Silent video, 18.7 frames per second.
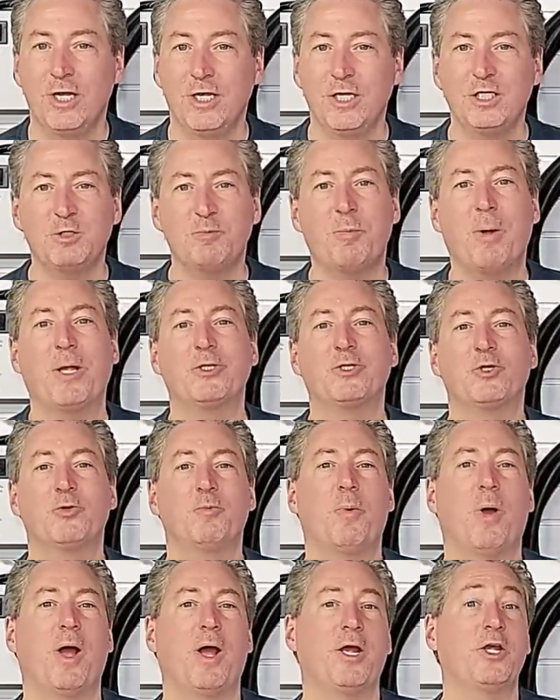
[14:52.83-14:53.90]
is
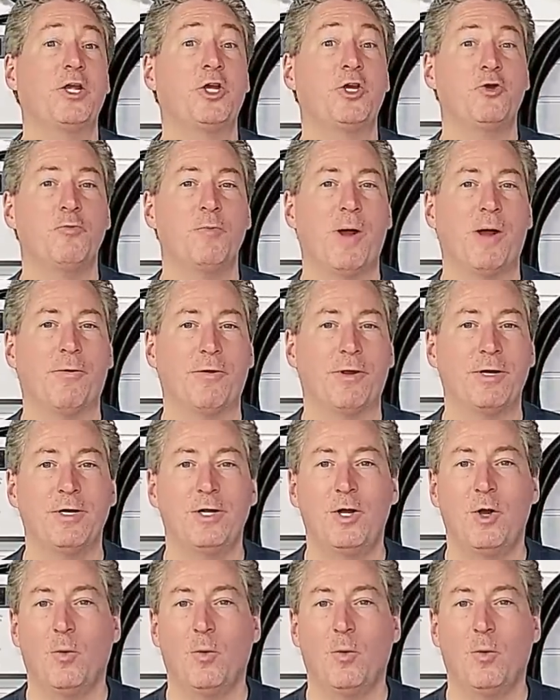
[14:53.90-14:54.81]
sponsored by QMerit.